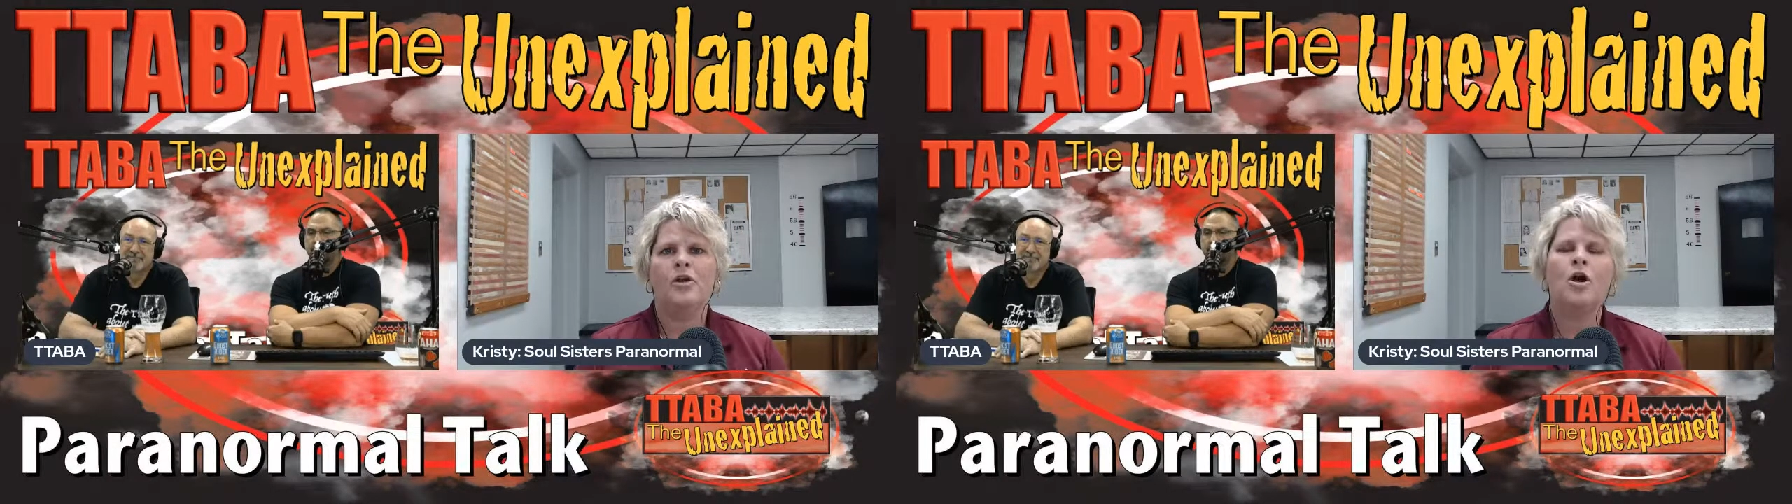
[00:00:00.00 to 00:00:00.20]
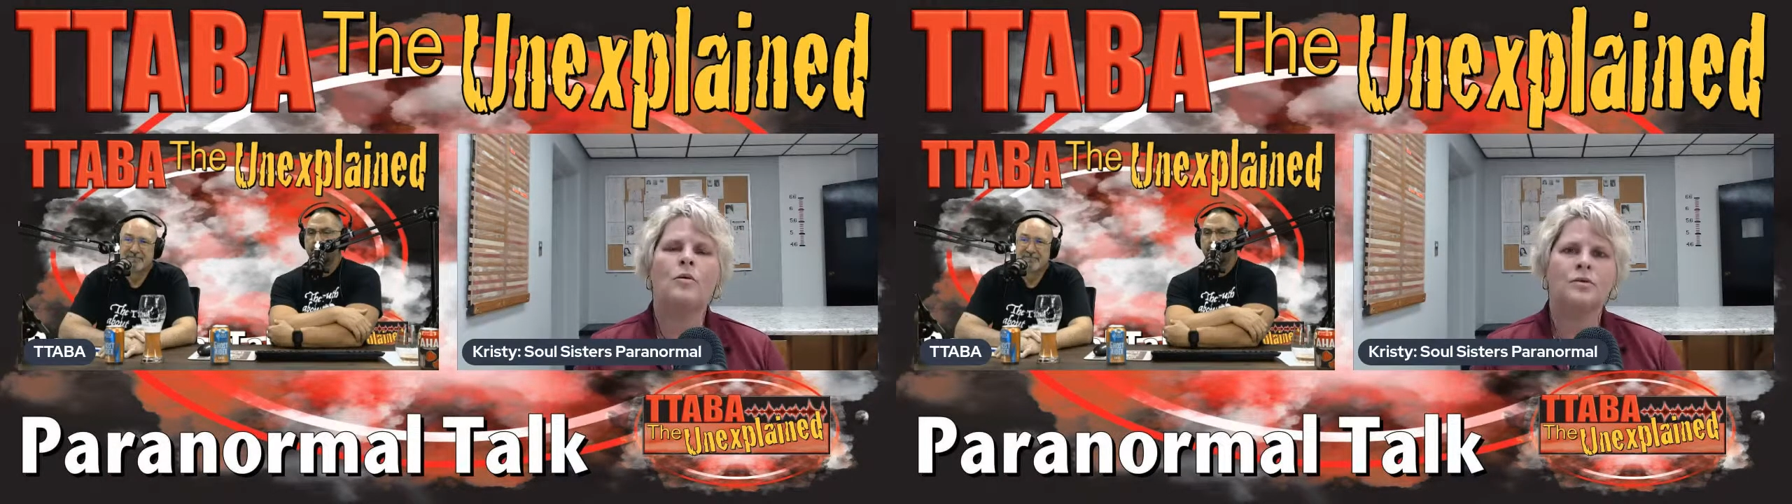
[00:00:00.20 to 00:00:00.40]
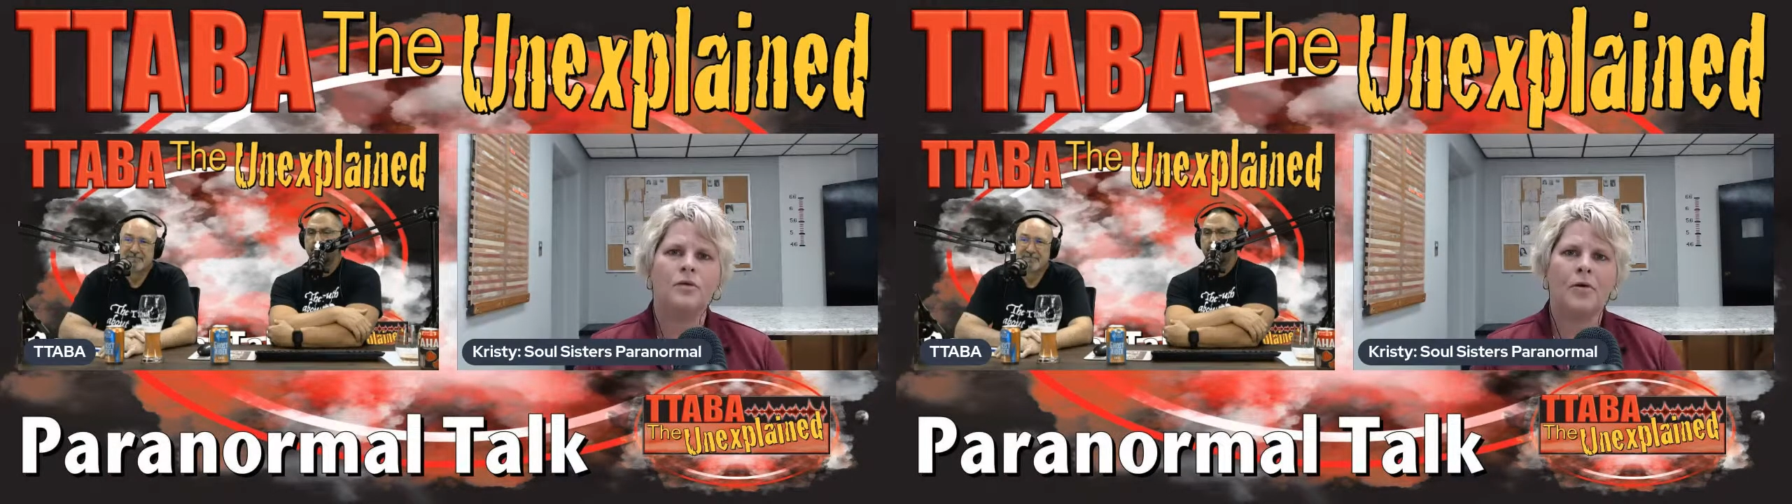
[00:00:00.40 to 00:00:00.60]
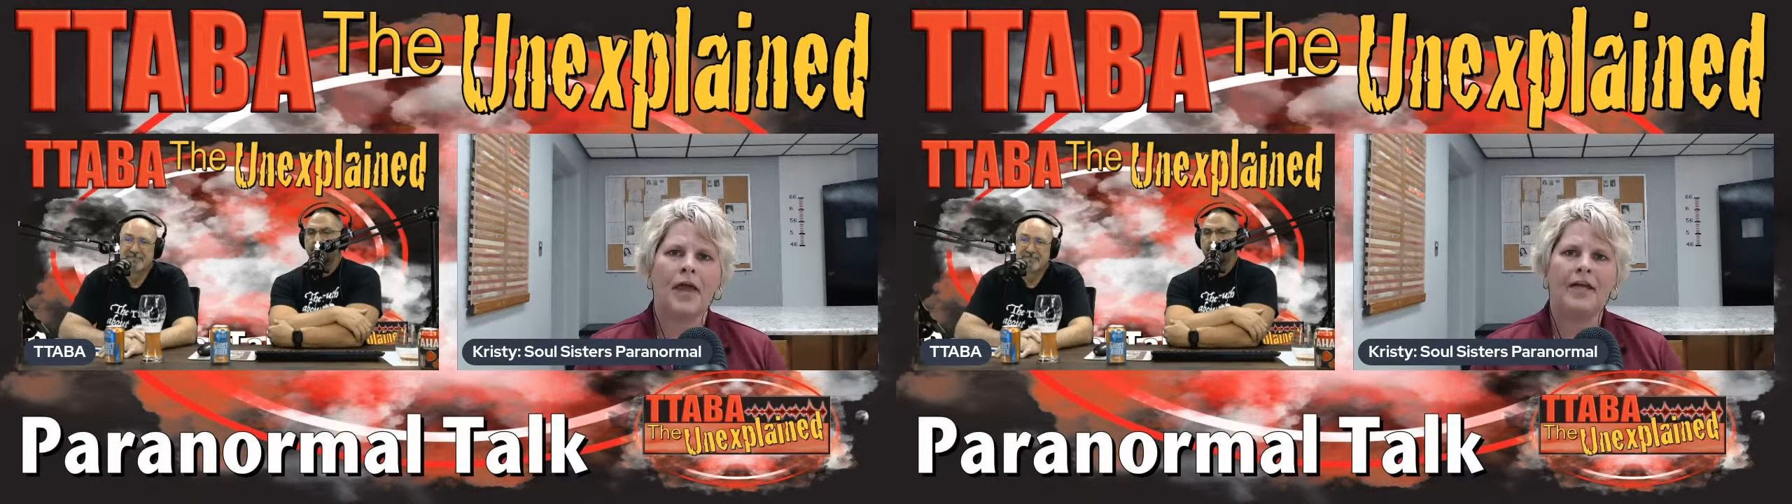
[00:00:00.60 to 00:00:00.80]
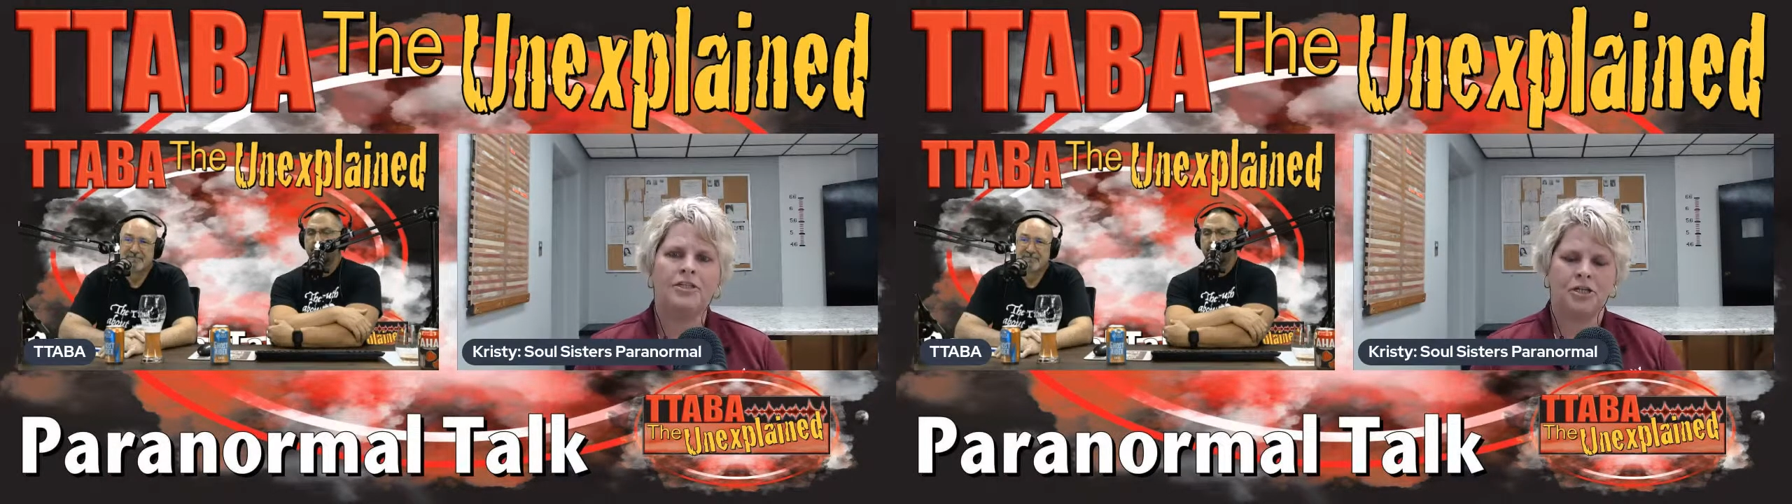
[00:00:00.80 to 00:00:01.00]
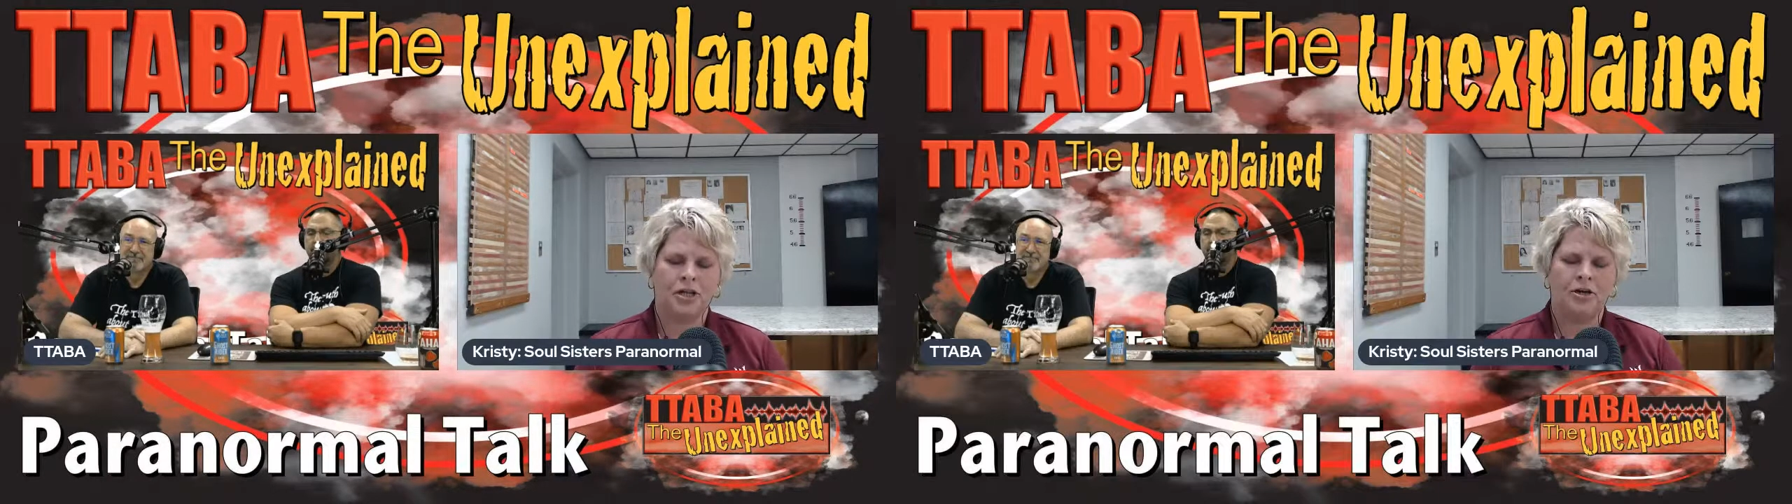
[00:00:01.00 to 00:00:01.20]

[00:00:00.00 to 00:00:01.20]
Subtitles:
you go into a location